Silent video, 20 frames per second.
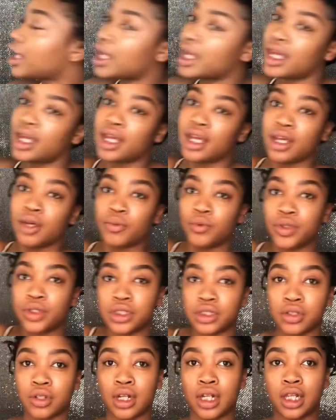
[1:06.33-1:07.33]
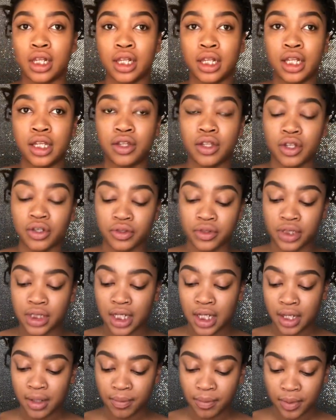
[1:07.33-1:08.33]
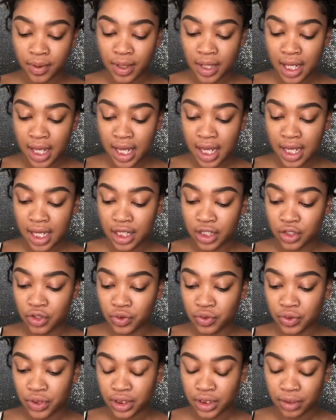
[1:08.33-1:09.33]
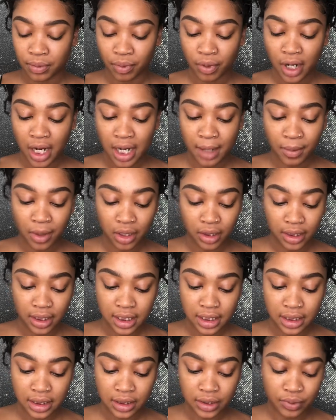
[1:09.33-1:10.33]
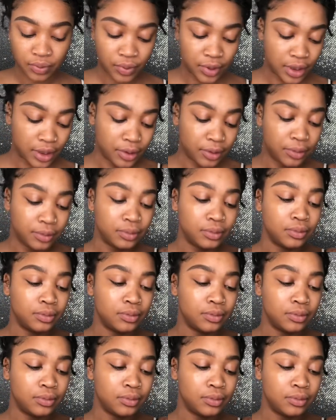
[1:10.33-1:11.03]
And we're just gonna clean those up and use it to prime our lids as well.